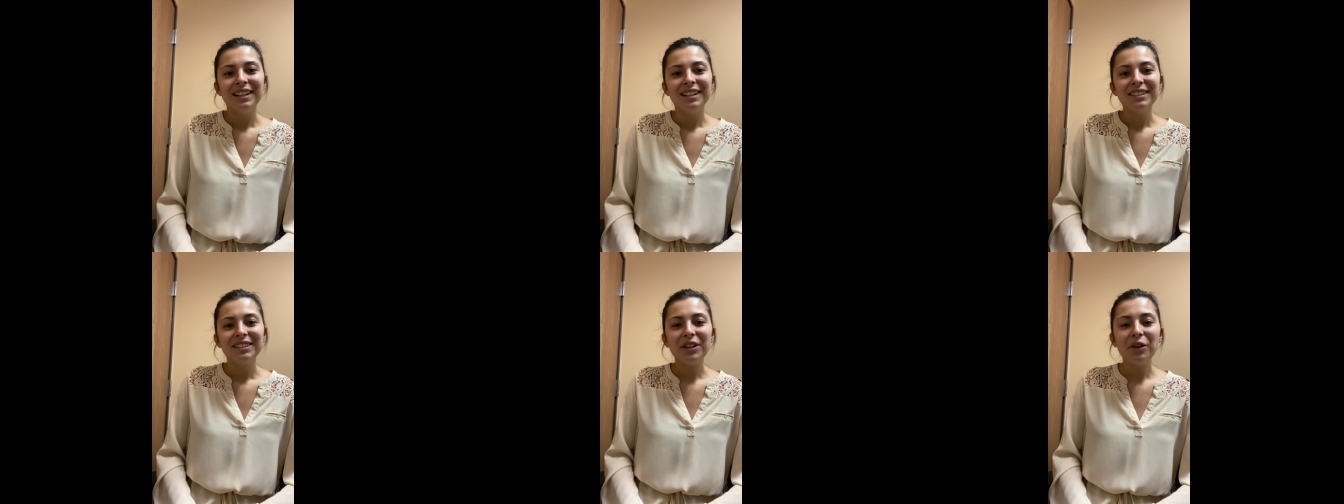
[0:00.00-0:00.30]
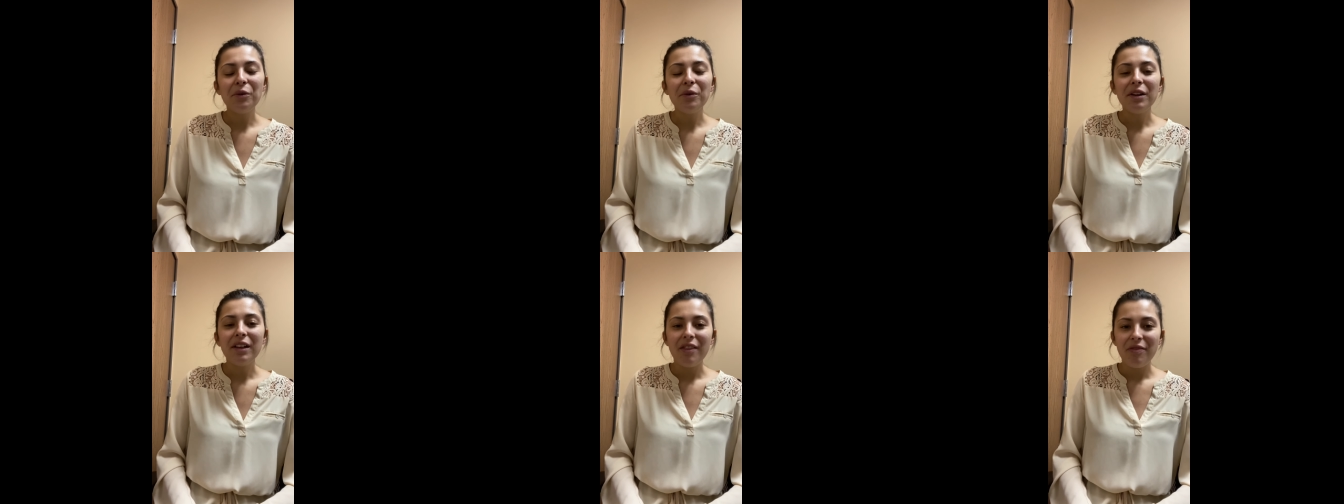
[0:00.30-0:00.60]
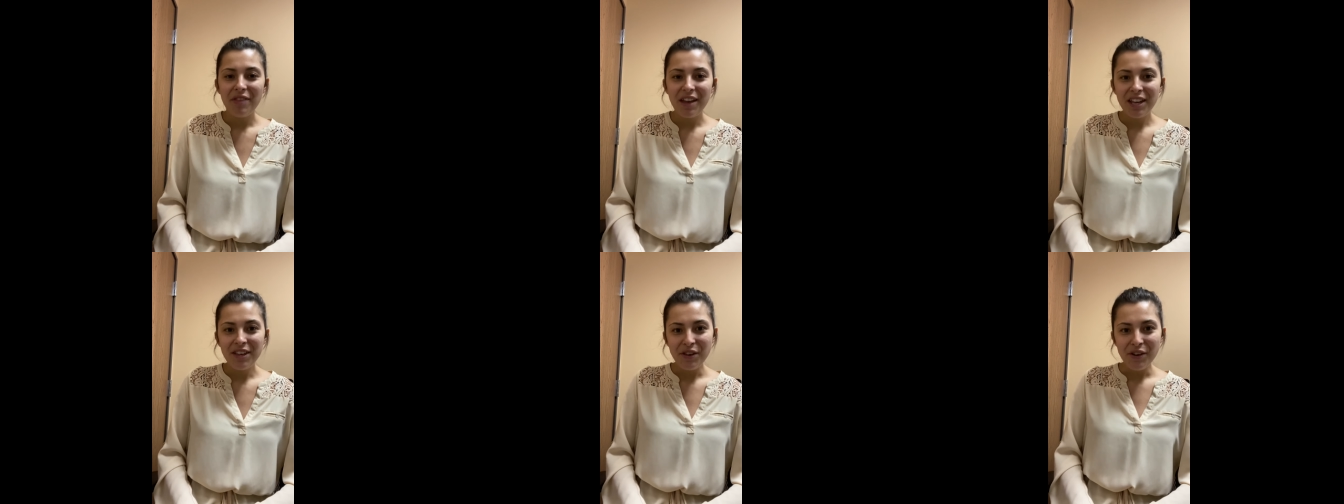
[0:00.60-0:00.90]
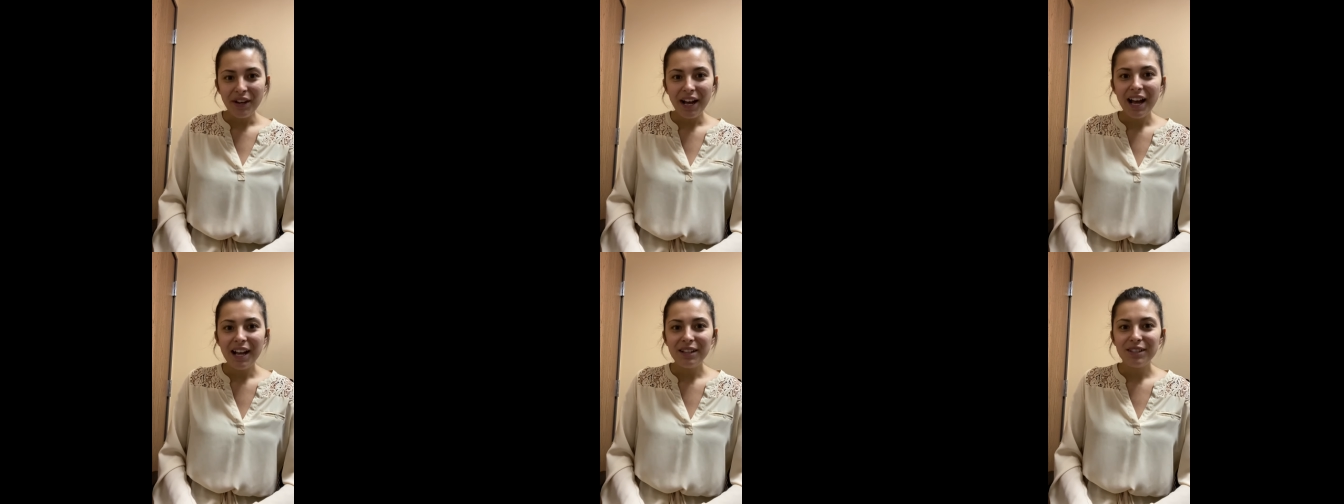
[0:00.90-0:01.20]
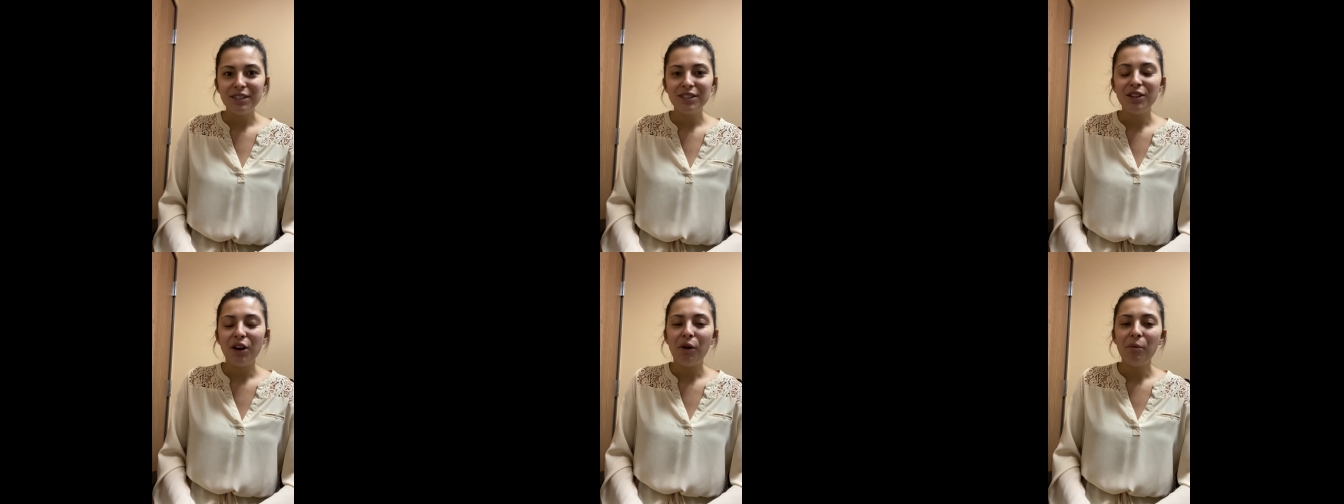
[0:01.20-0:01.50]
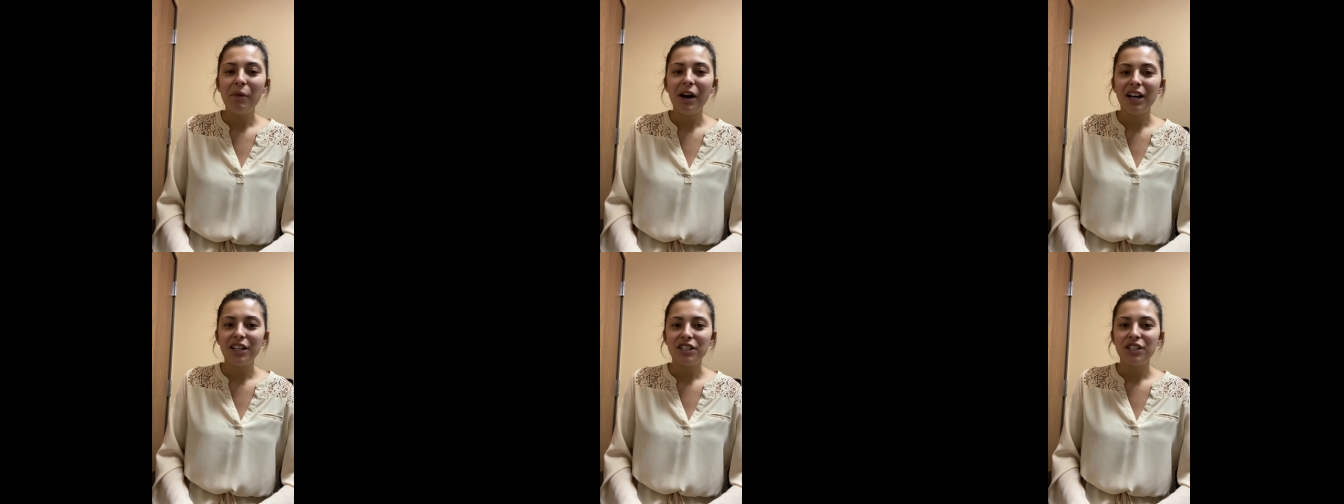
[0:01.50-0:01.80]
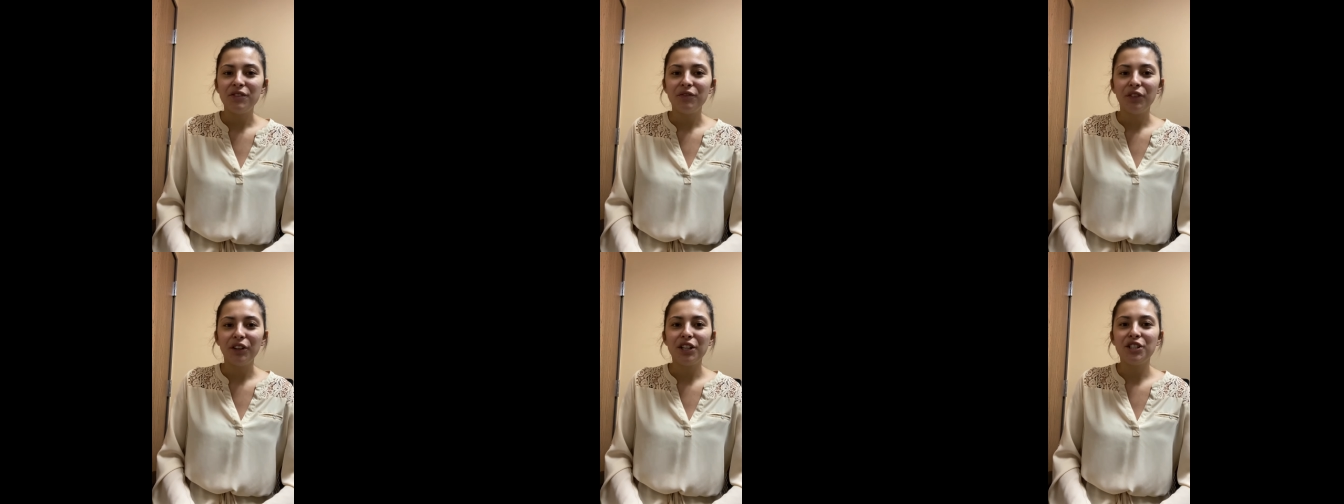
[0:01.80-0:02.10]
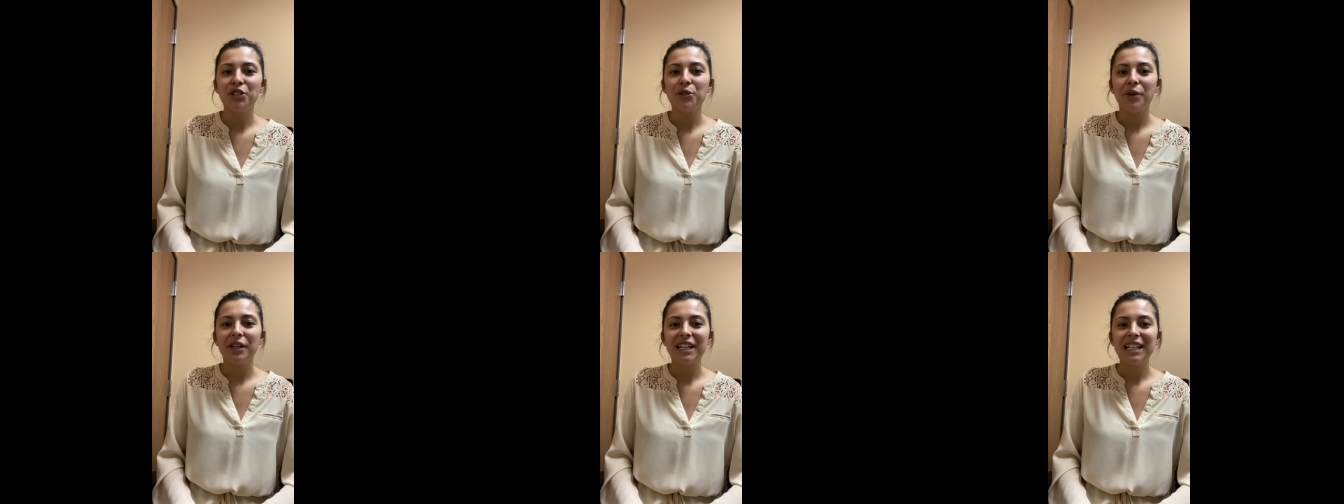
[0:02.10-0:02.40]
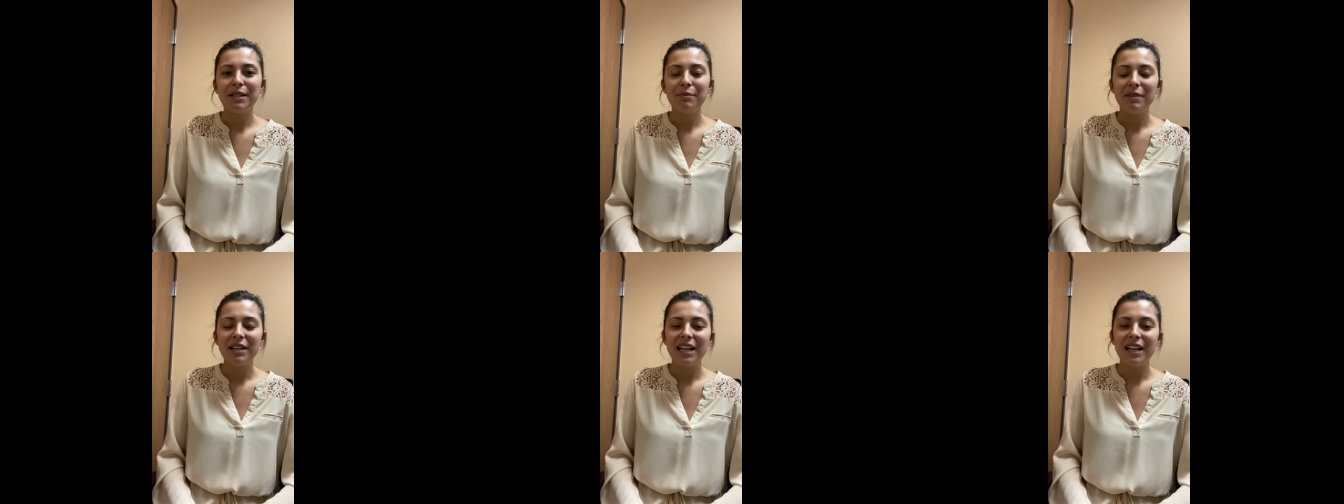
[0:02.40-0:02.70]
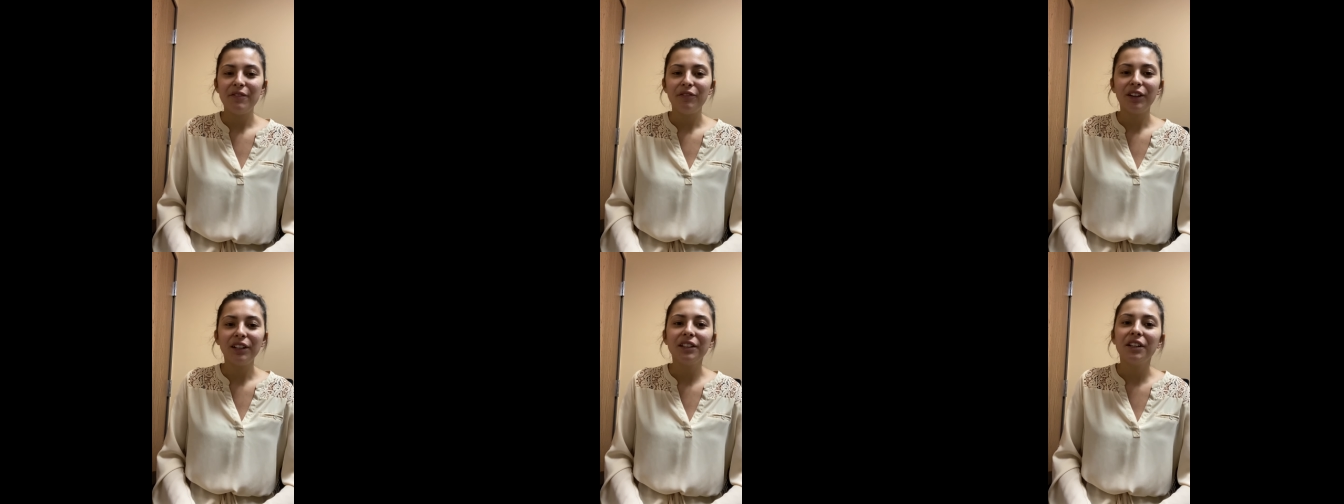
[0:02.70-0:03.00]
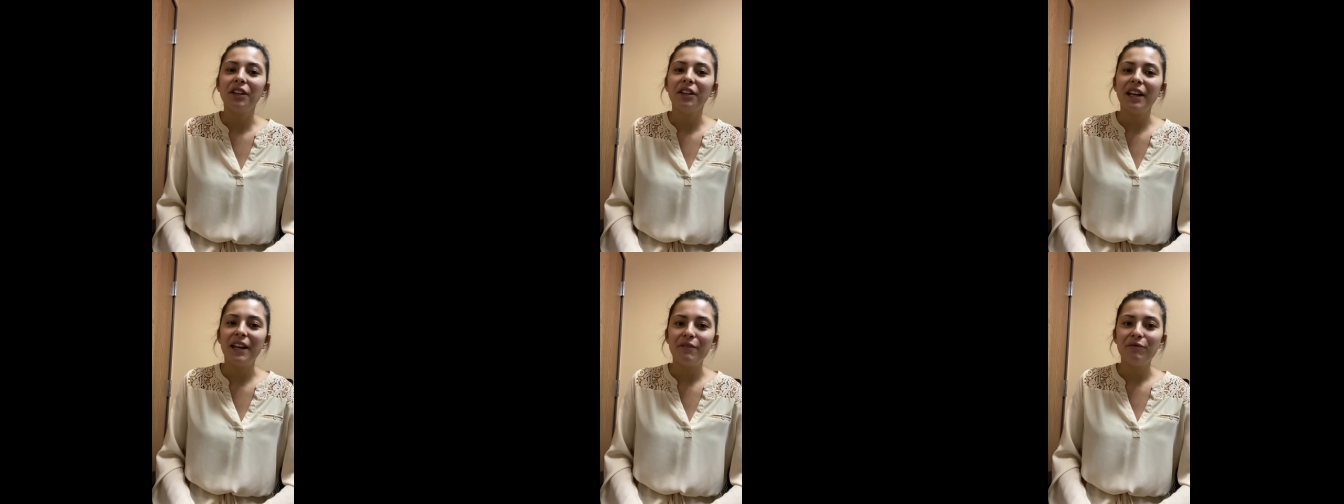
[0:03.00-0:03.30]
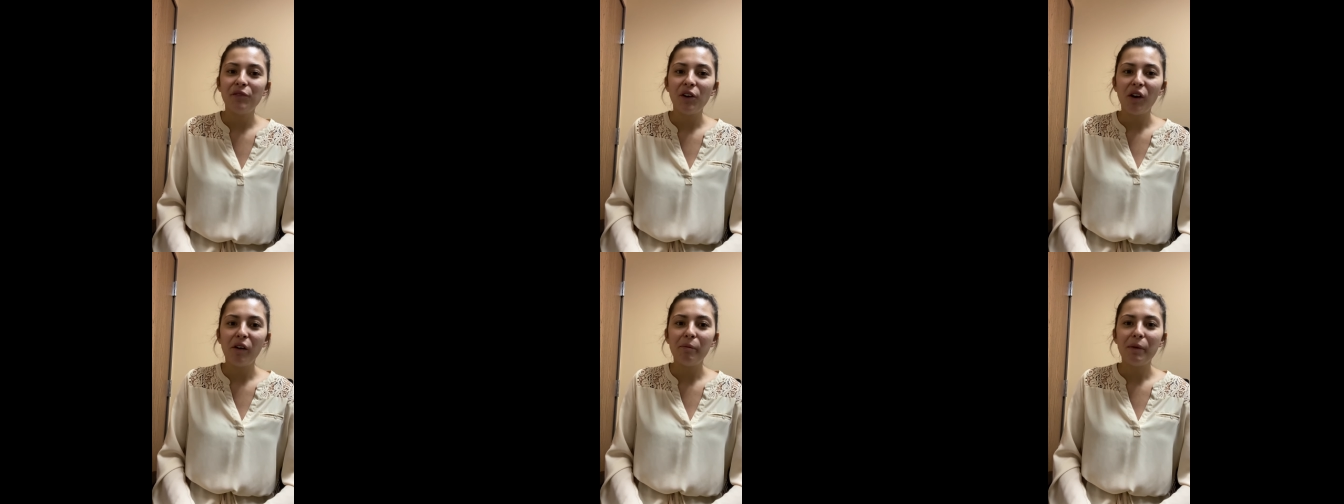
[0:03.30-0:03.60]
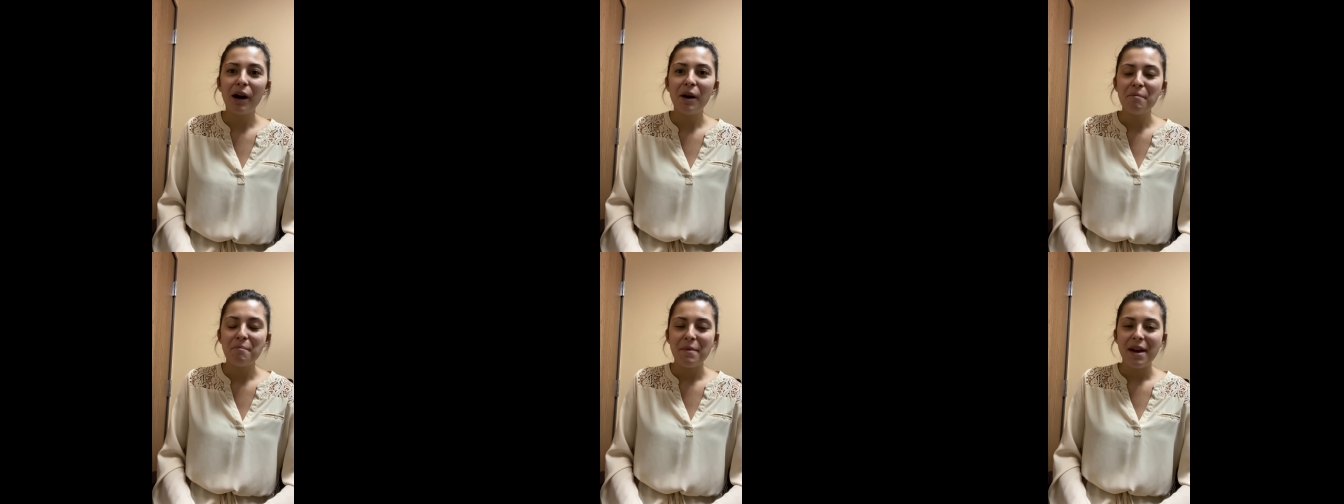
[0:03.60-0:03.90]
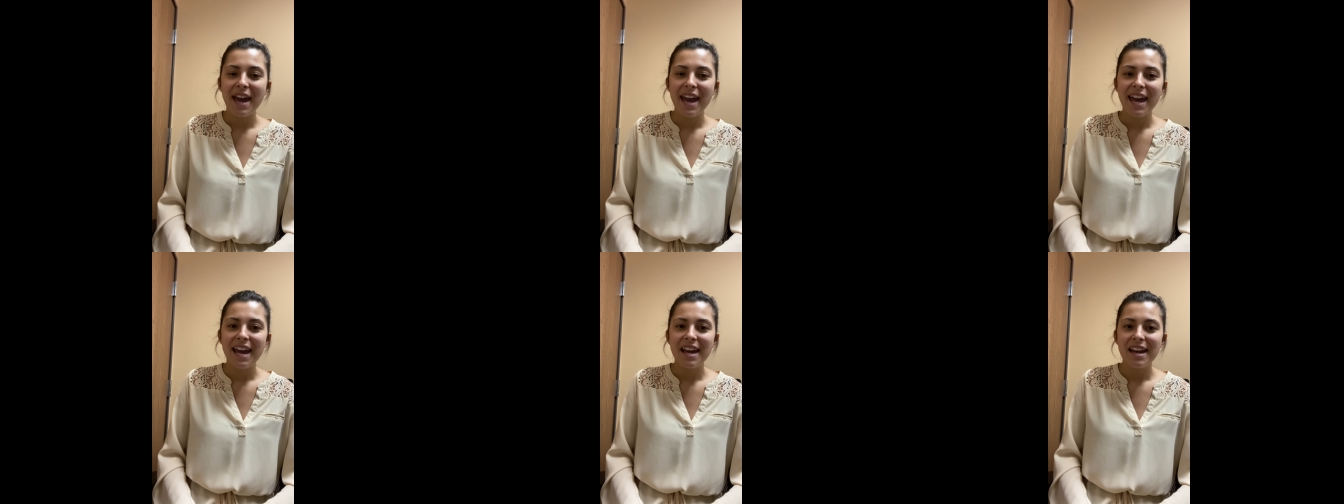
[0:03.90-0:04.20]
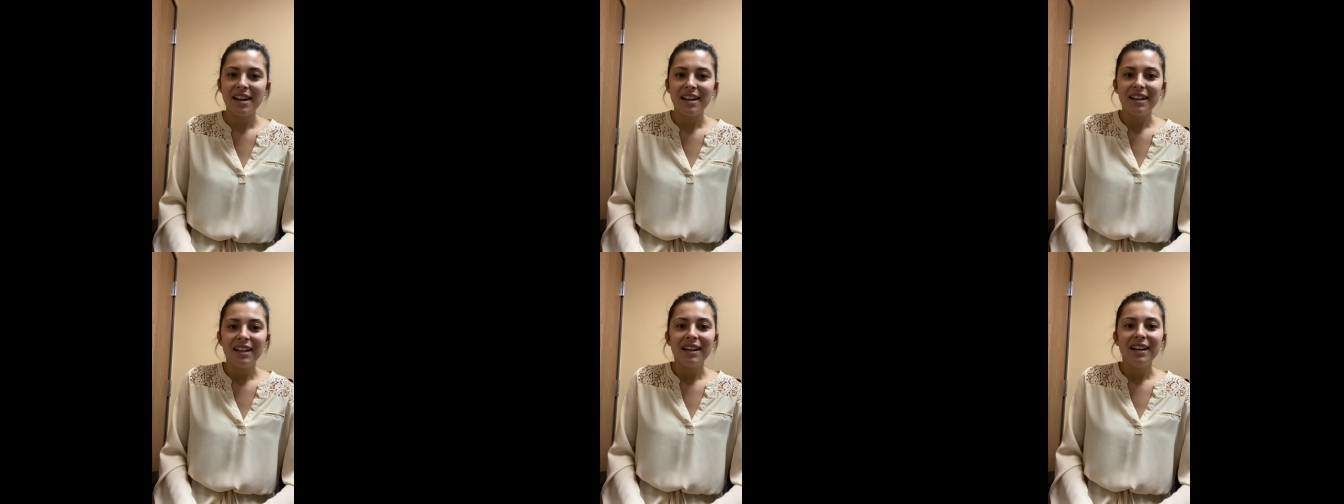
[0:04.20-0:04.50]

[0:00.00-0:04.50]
So thank you guys so much for joining me for a little info about May.